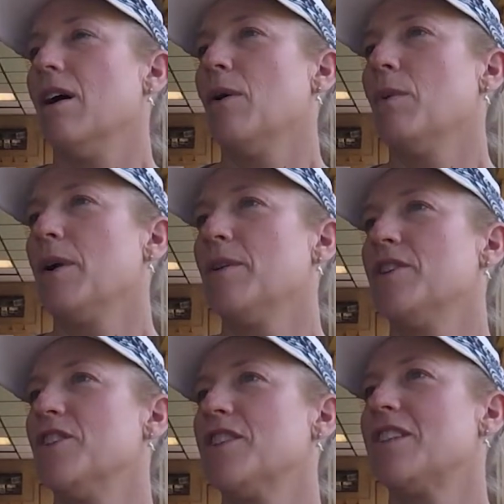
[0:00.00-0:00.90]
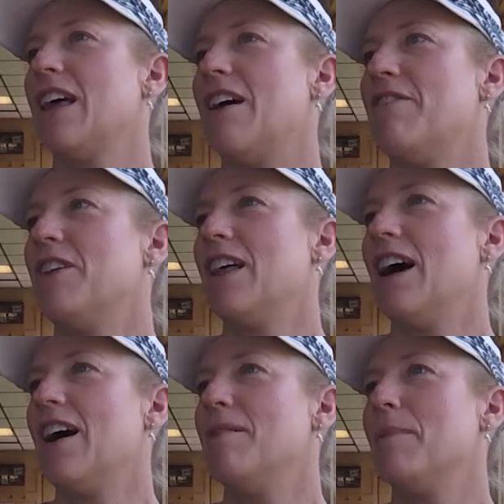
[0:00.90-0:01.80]
we would just laugh a
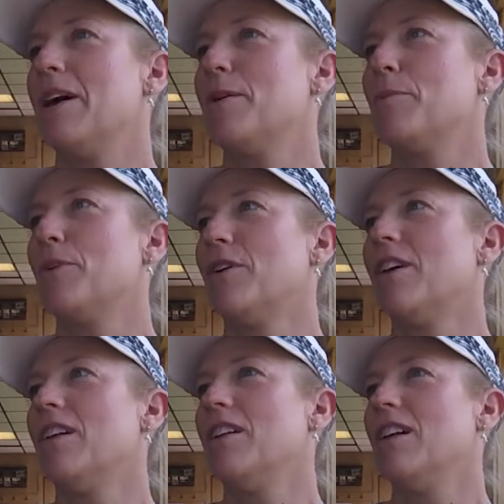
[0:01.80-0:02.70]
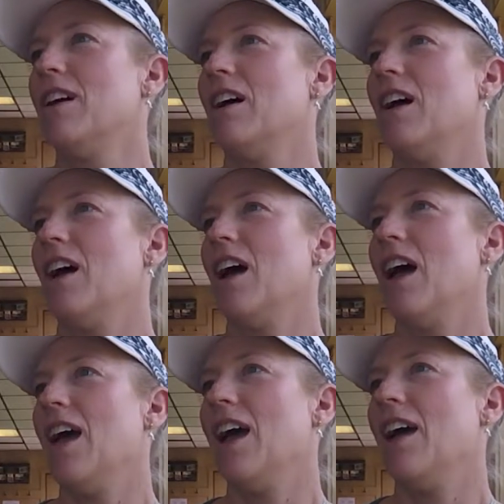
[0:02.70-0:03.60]
lot by the pool,
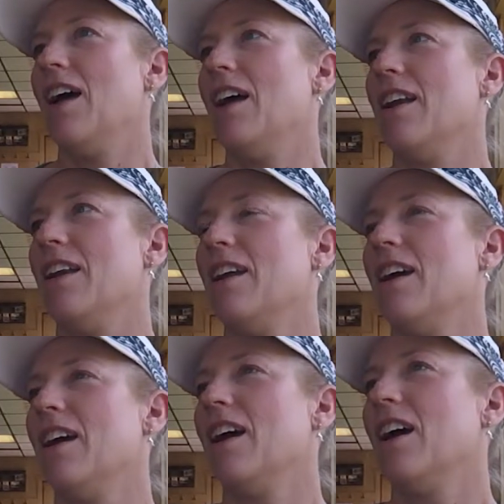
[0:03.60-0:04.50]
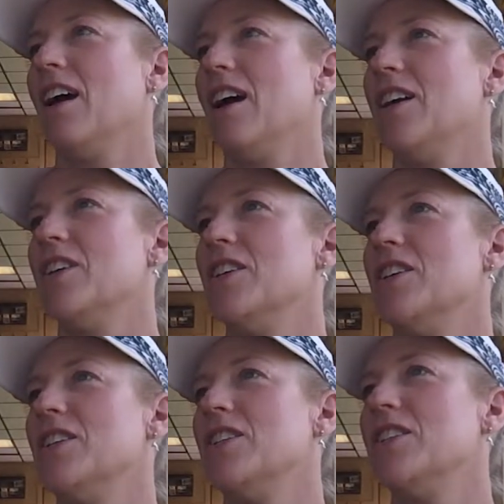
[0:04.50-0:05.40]
and
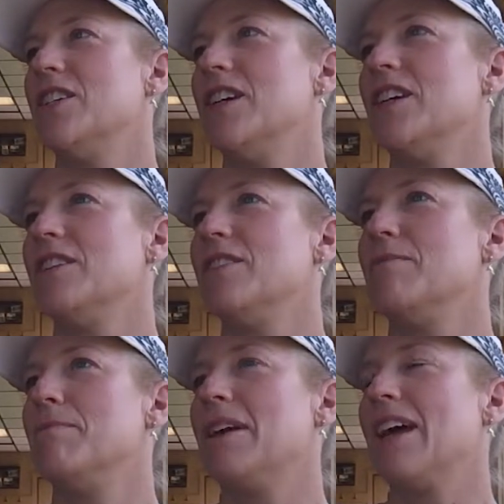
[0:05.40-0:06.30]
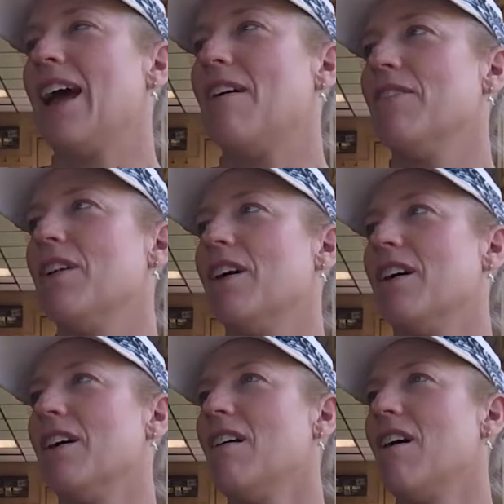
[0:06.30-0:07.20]
she'd be having
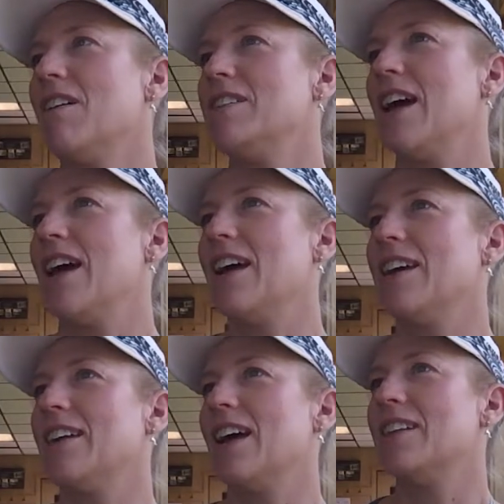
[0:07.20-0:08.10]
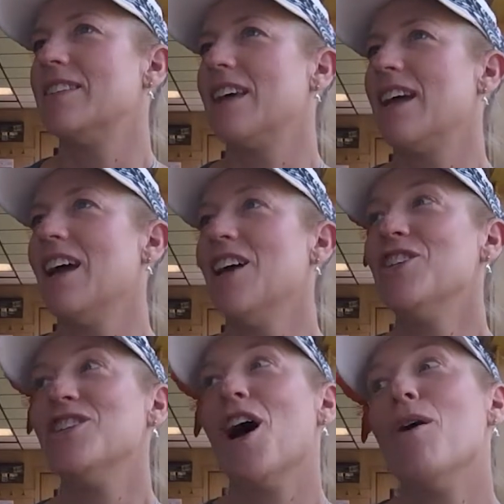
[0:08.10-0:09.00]
a hard day, and I'd say,
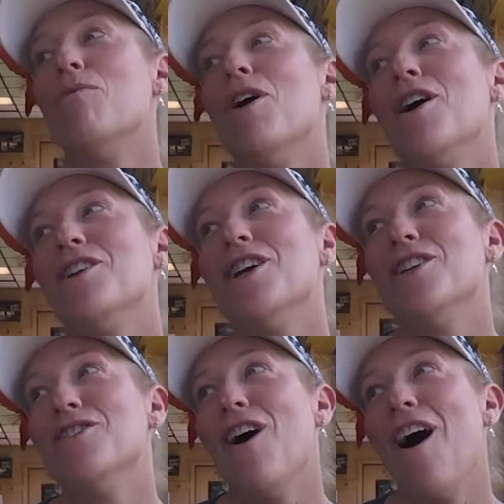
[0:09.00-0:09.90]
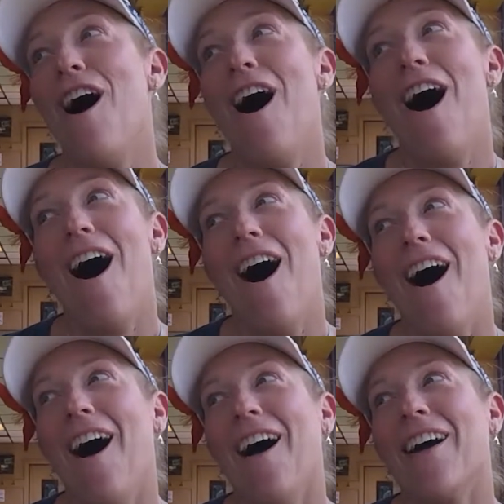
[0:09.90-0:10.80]
someone needs a
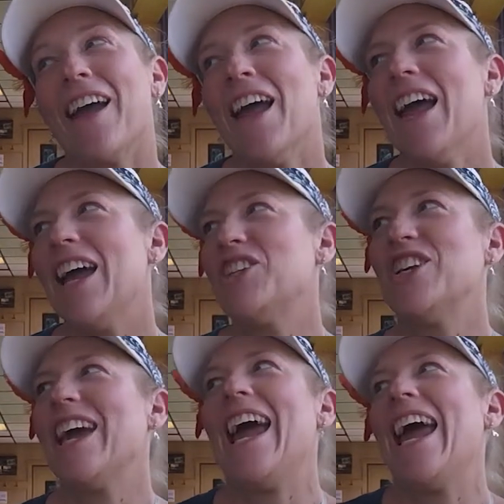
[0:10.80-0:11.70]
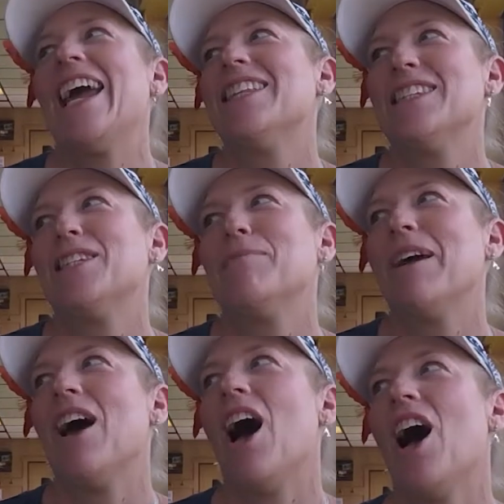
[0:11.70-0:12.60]
hug. And she hates to
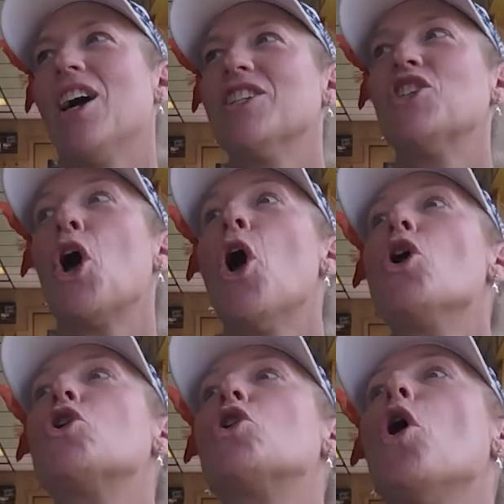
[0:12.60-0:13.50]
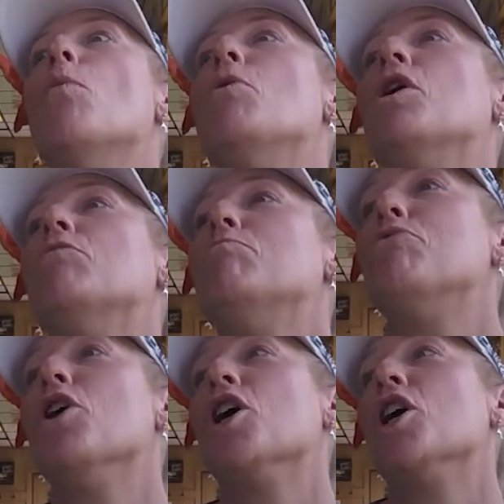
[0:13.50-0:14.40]
be hugged. She's like, come on,
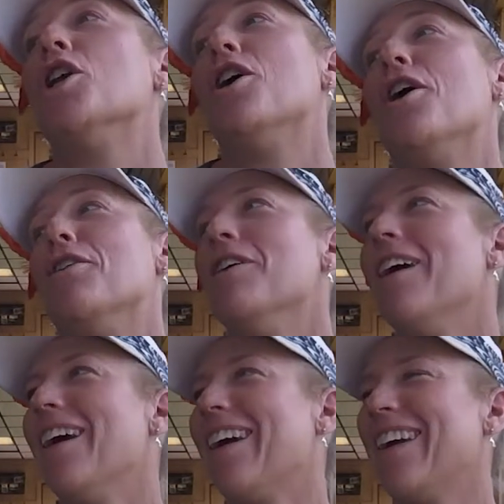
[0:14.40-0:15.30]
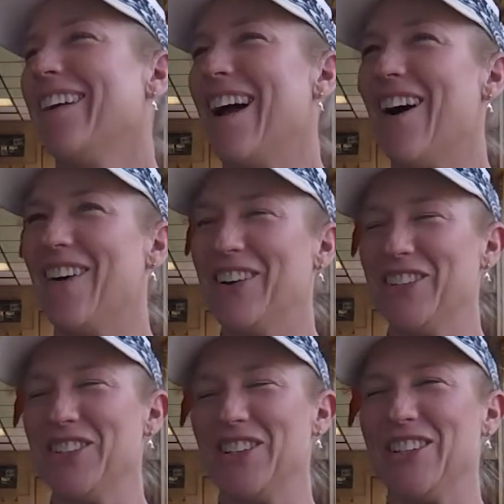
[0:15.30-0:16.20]
bring it in.
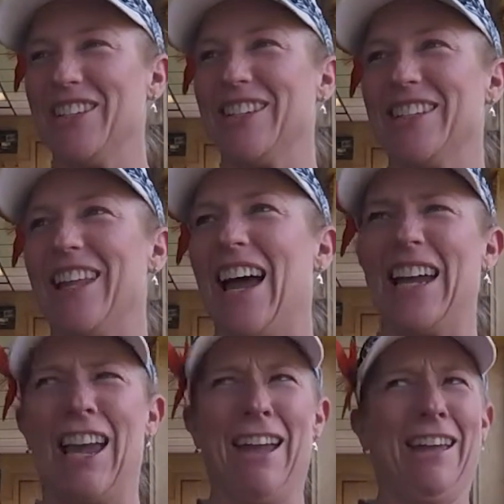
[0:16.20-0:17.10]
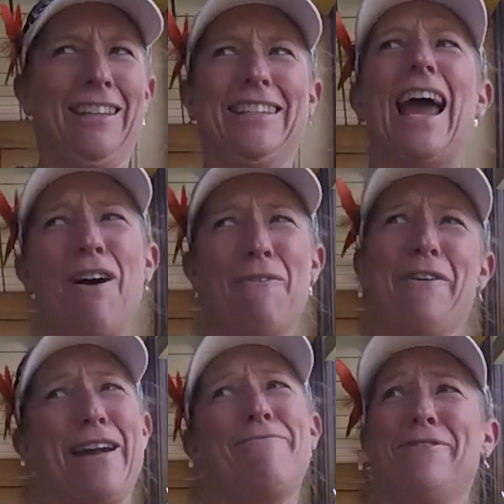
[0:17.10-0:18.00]
And she's just like, stay
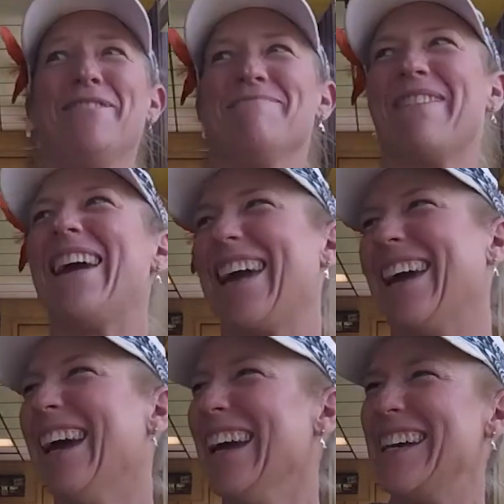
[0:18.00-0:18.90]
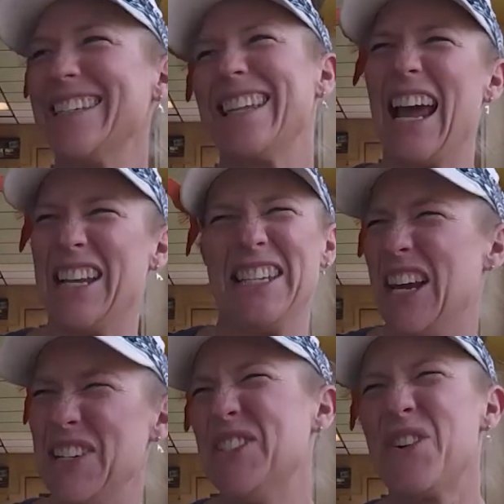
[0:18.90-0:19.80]
away from me. It's like,
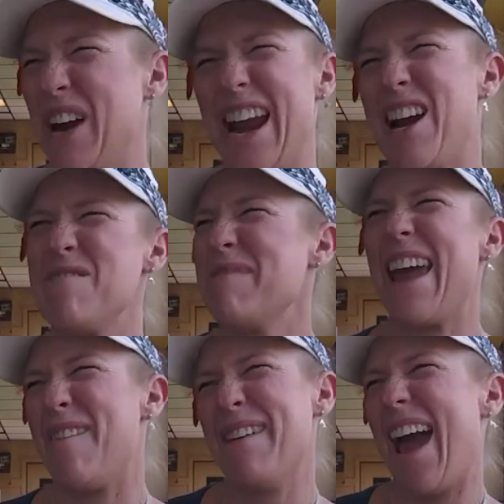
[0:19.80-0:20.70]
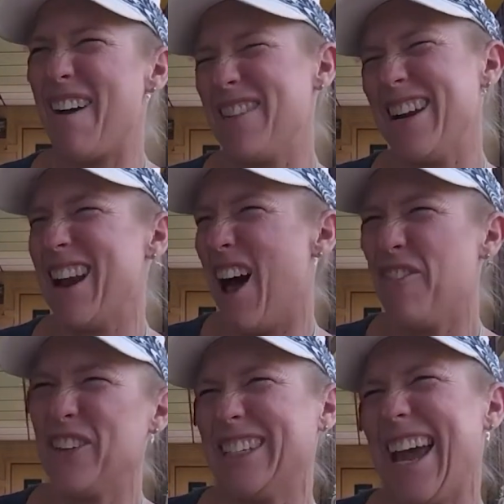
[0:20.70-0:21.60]
didn't you hear me? I'm having an
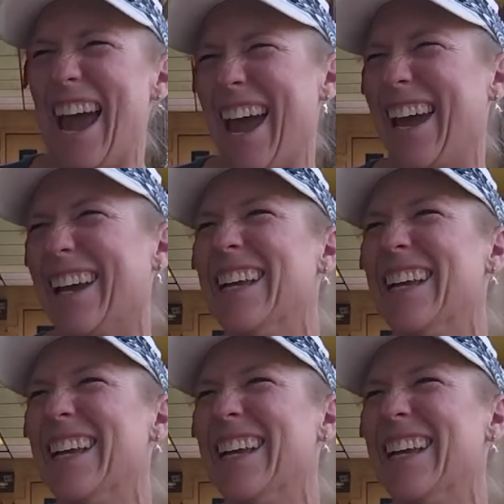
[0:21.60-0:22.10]
awful day.